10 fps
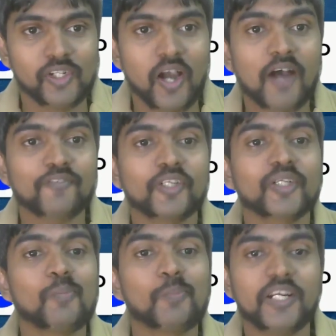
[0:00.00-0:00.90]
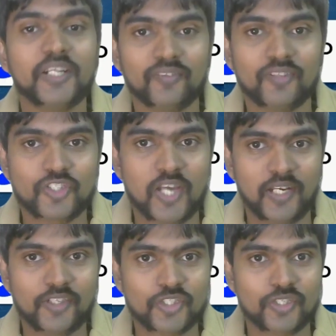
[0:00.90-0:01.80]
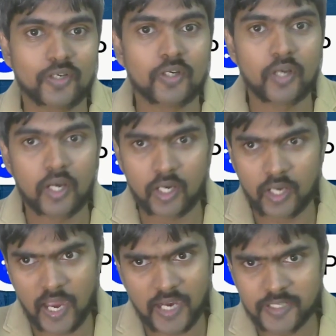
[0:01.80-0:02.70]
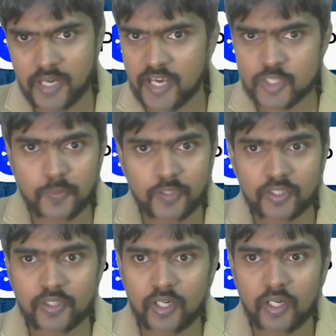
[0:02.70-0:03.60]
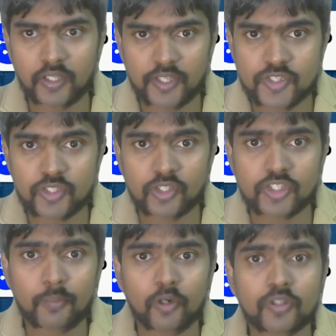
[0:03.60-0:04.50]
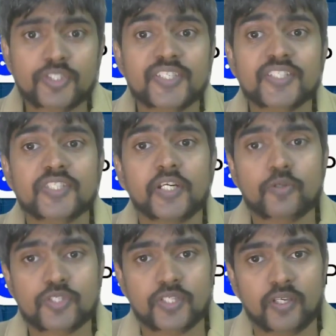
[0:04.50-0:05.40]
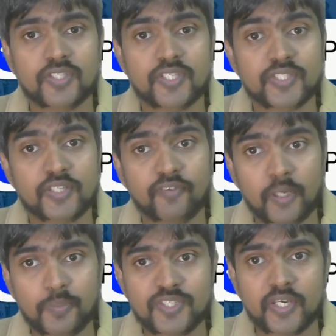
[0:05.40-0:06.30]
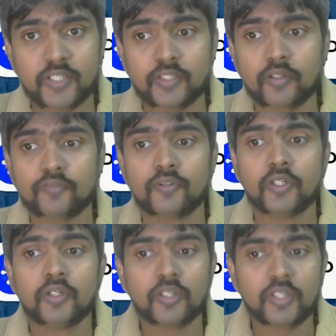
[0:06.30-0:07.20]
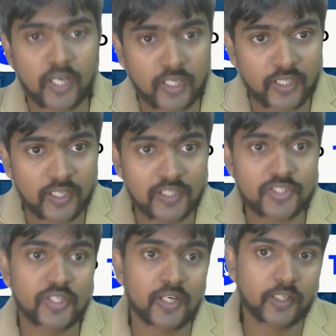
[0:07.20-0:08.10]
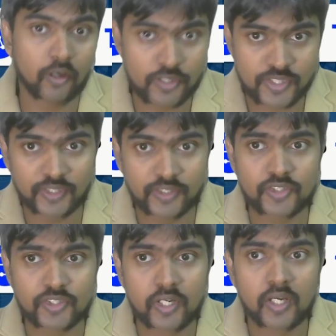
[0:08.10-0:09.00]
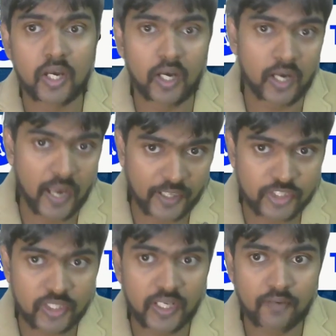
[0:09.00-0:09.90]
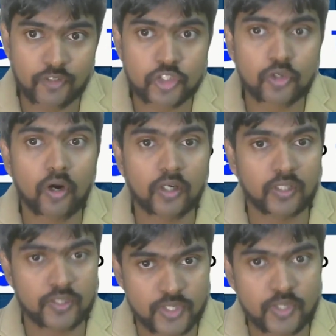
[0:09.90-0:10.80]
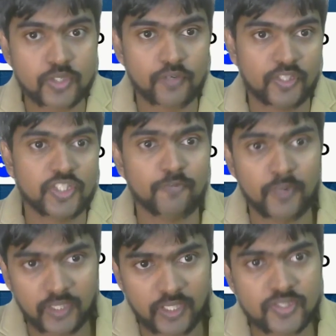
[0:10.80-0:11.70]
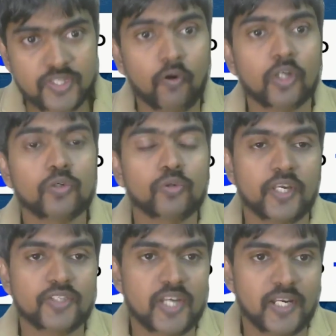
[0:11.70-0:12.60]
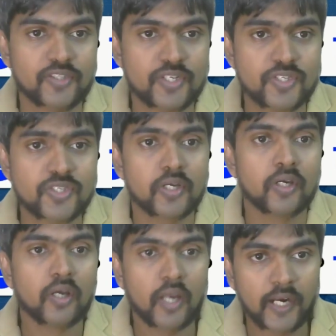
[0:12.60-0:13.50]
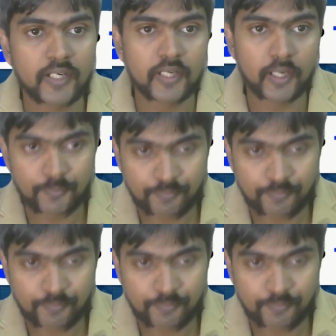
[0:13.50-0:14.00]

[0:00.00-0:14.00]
after completing the challenge. And as per research, about 60 to 65% of young adults and adolescents actually have a strong sense of achievement. That is, they want to take challenges and